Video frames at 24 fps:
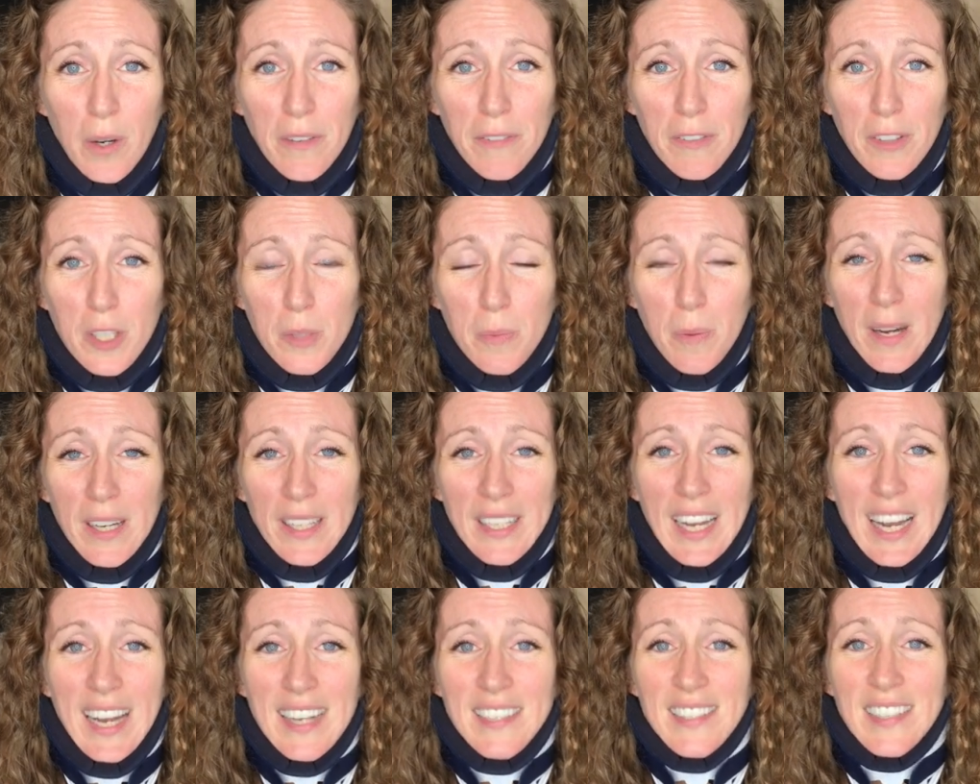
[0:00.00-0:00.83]
our first
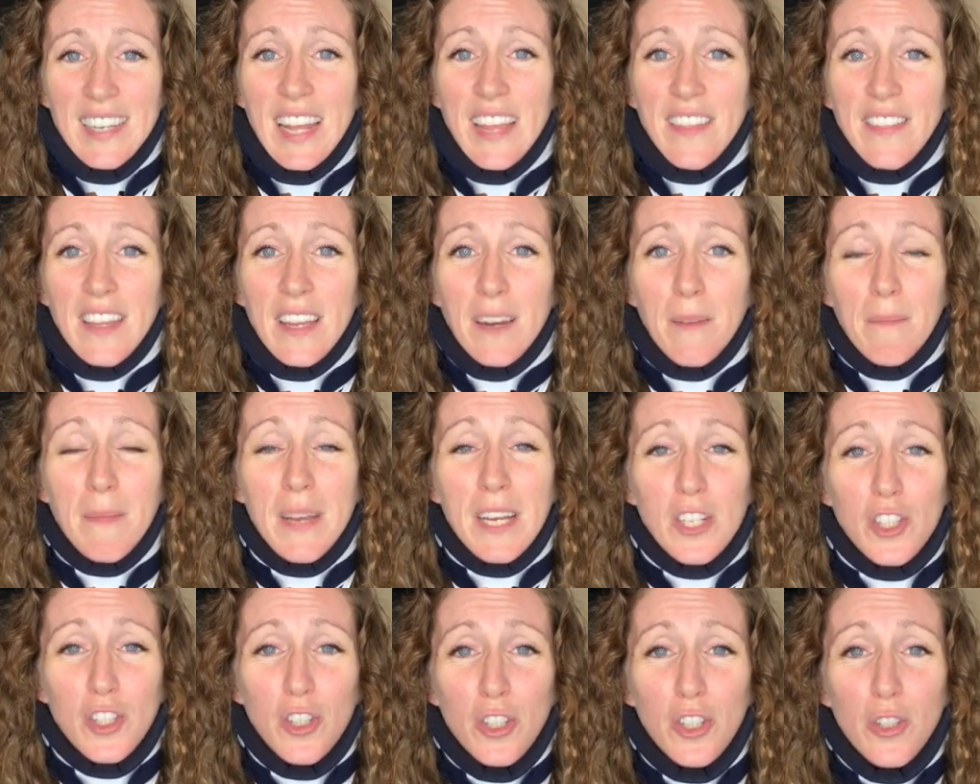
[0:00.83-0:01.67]
podcast, and then
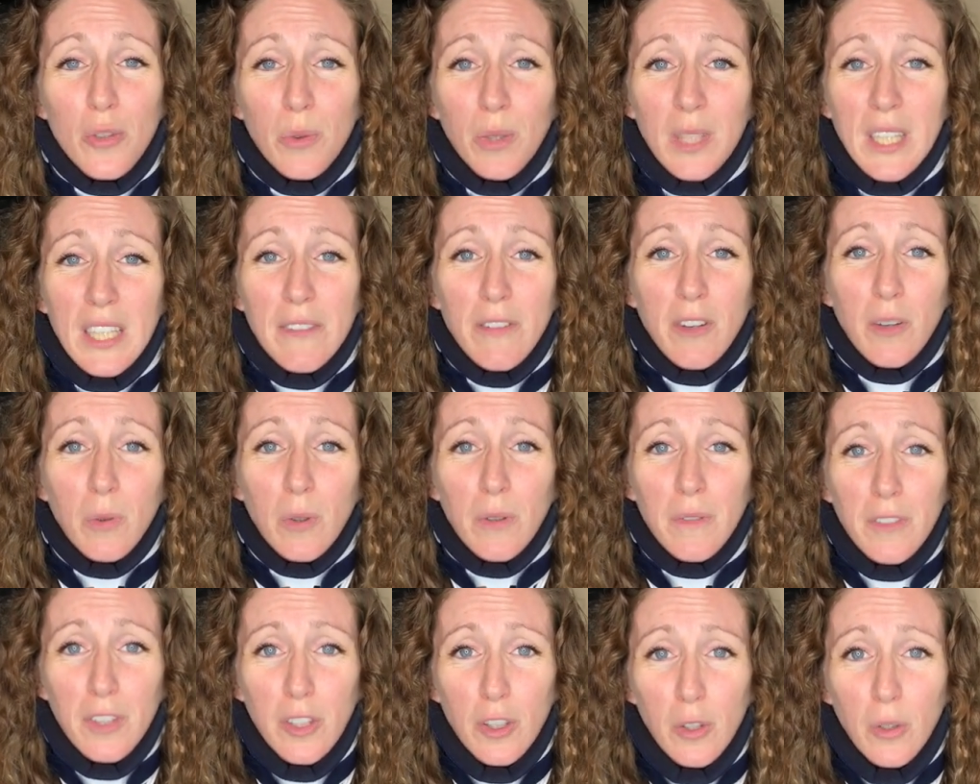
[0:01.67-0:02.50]
make sure you leave a
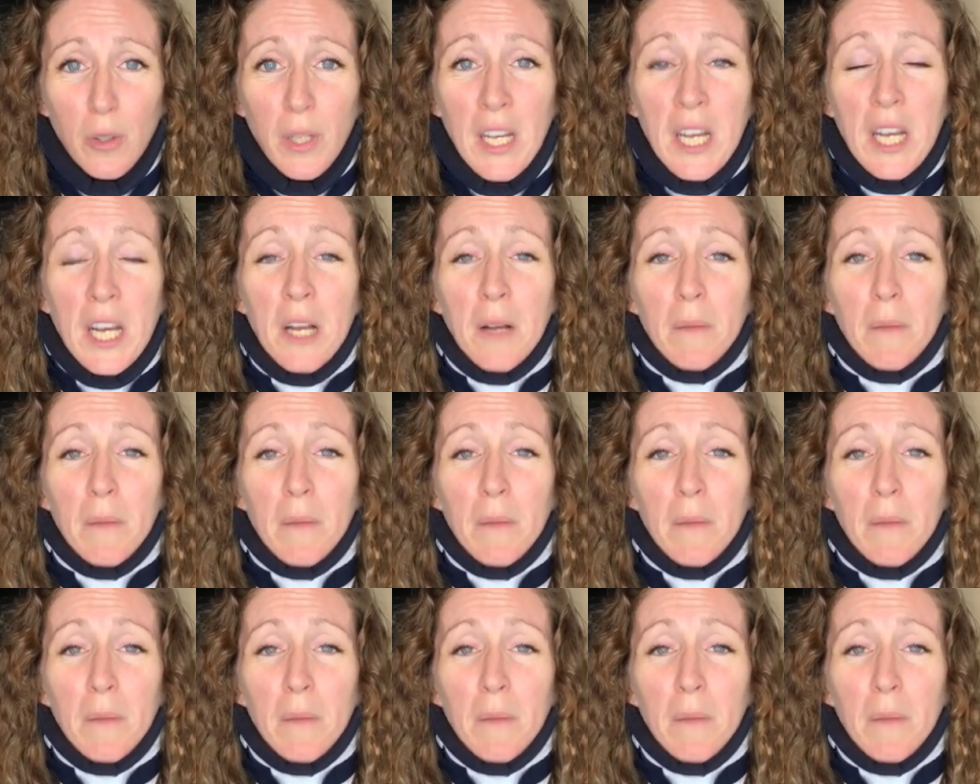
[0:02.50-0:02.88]
review,